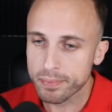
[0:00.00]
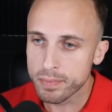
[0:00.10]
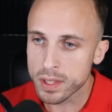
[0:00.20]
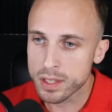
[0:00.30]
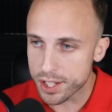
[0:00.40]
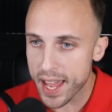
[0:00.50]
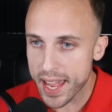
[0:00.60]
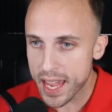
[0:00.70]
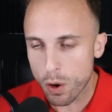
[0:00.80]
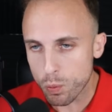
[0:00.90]
Today,
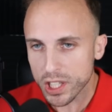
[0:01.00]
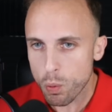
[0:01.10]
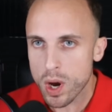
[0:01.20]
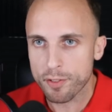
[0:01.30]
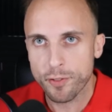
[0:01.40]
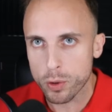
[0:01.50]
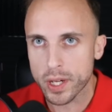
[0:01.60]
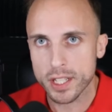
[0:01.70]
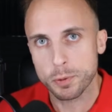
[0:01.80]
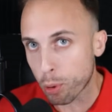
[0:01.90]
I really want to
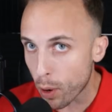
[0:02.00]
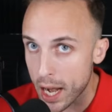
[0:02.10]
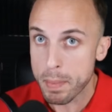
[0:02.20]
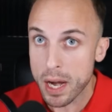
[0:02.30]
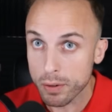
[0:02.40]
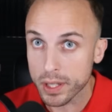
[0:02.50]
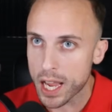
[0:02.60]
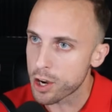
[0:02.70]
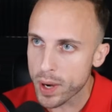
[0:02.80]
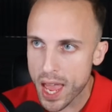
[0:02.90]
focus primarily, I
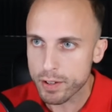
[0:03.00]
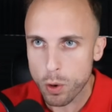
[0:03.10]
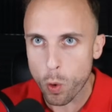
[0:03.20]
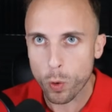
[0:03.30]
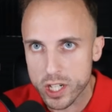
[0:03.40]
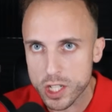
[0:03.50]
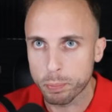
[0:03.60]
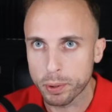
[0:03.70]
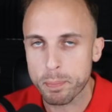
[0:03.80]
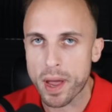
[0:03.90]
know we have an orange
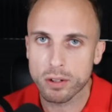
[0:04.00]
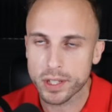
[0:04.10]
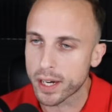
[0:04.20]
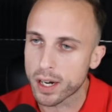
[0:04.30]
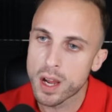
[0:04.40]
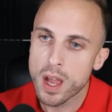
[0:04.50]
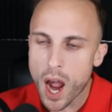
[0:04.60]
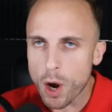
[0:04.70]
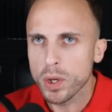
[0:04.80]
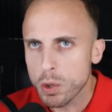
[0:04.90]
blip out there,
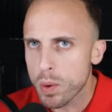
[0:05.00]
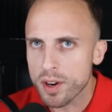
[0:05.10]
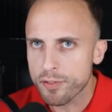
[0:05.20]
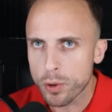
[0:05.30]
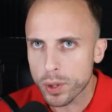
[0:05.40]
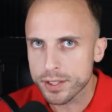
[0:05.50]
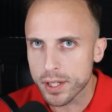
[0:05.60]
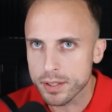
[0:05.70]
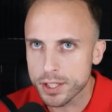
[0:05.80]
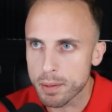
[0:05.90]
I really want to focus
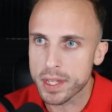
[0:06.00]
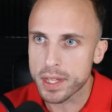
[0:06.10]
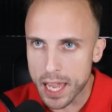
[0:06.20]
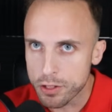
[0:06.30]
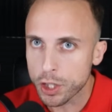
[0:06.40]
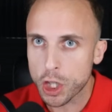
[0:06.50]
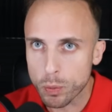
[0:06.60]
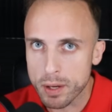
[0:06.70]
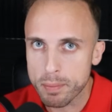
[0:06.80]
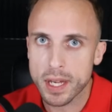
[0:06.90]
on something in the
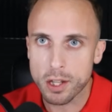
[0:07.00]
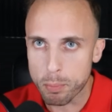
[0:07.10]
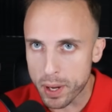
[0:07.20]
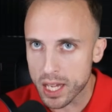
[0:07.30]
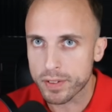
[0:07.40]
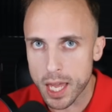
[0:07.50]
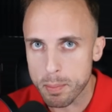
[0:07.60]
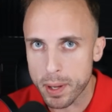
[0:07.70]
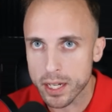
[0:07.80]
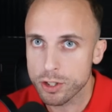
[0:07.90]
Caribbean, the Bay of
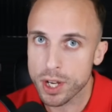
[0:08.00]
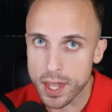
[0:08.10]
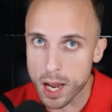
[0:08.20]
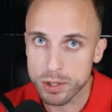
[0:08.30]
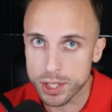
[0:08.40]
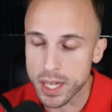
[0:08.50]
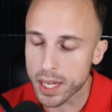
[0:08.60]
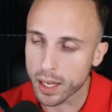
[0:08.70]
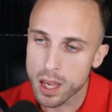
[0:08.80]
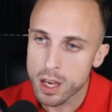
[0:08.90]
Campeche that I'm
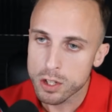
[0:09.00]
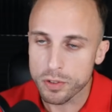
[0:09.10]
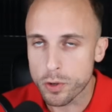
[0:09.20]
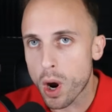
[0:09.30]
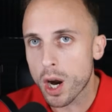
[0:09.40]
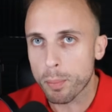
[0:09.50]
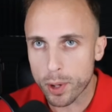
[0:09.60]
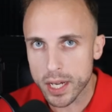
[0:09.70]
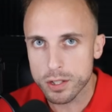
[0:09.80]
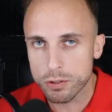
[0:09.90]
seeing. So if you are
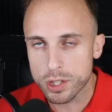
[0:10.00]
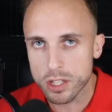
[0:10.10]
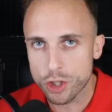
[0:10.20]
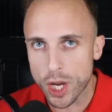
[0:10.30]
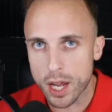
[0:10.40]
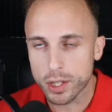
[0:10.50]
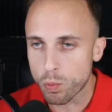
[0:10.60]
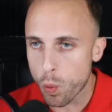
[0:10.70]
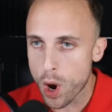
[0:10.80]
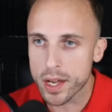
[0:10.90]
brand new to the channel and
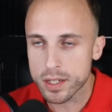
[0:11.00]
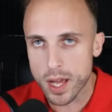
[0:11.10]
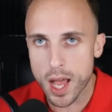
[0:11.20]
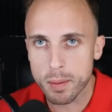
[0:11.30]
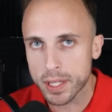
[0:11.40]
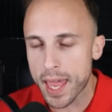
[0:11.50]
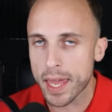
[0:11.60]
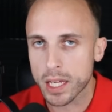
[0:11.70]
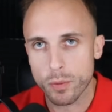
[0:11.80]
want timely, accurate,